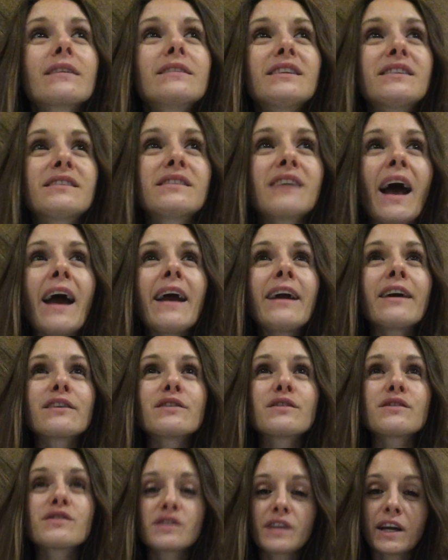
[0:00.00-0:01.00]
desire
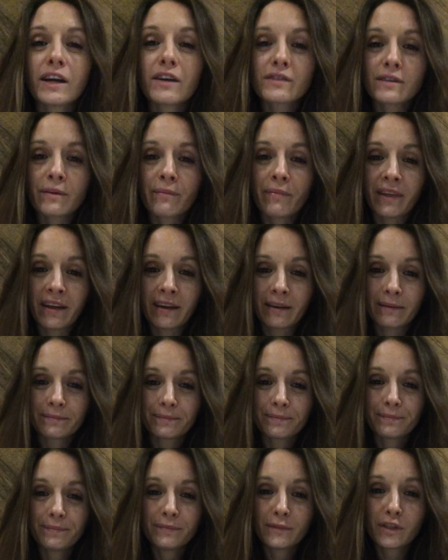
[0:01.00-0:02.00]
to share something,
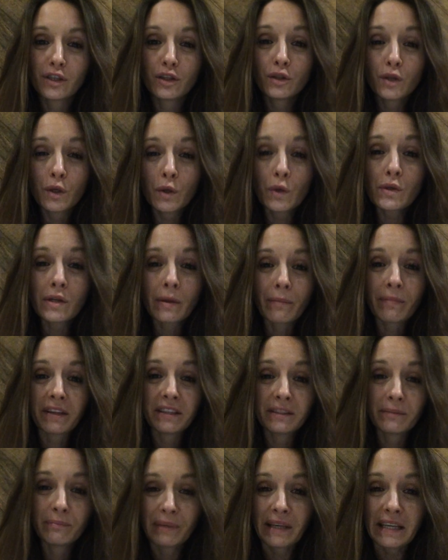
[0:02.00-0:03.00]
to do
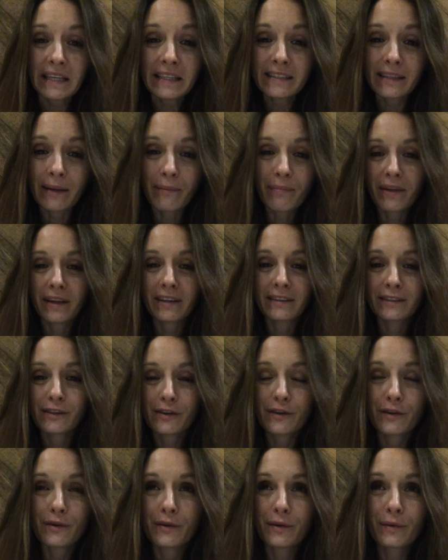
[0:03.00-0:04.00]
something, to be something,
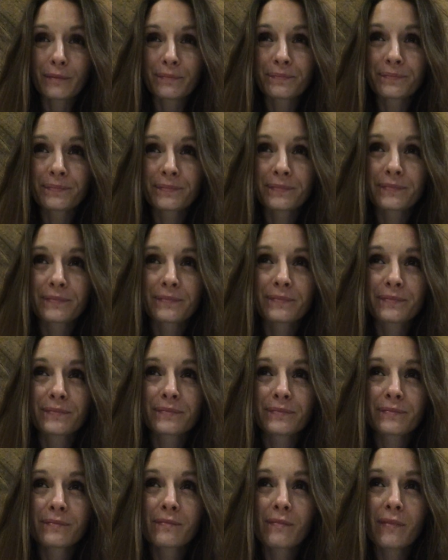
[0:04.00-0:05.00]
to
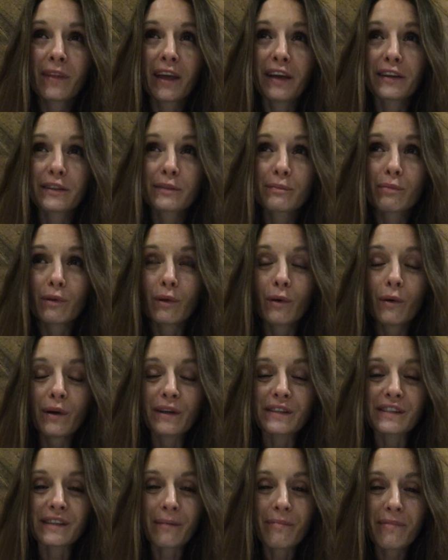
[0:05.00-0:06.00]

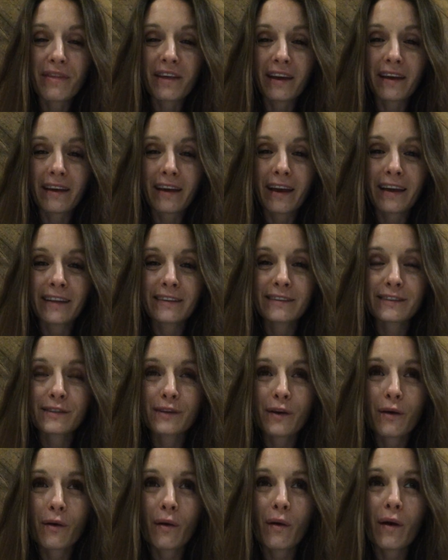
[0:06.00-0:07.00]
explore something. And
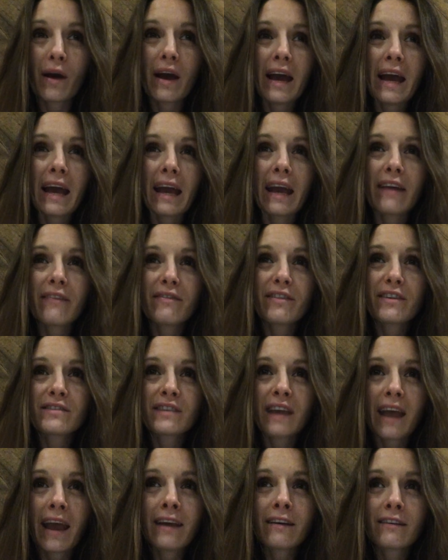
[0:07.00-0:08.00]
so if
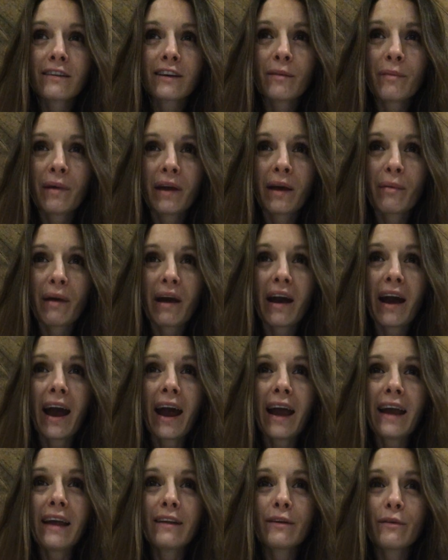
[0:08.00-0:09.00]
there's anger coming up, I
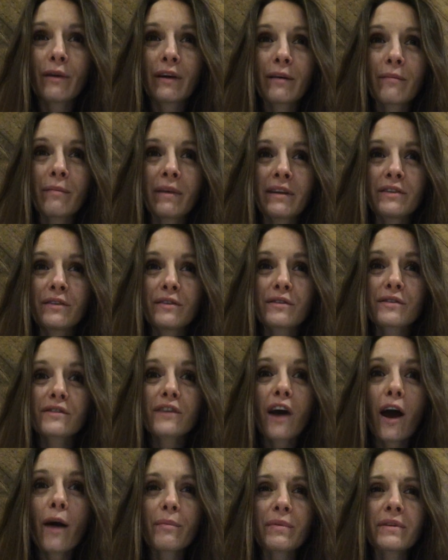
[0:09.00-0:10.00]
highly recommend you to
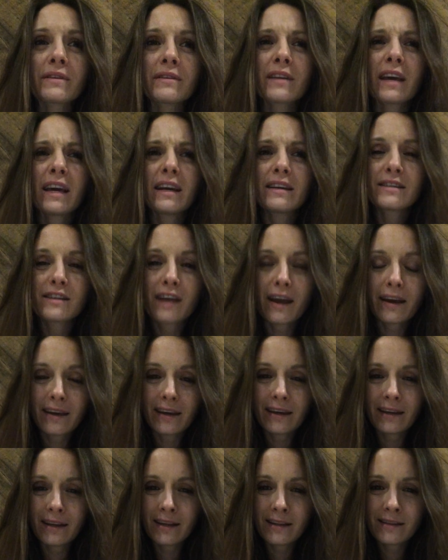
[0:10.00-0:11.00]
stop and check
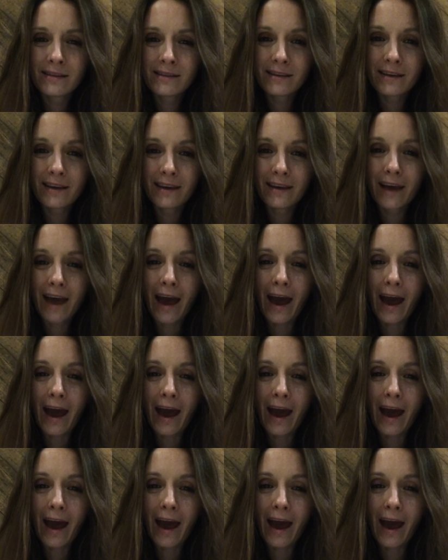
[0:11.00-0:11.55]
in and see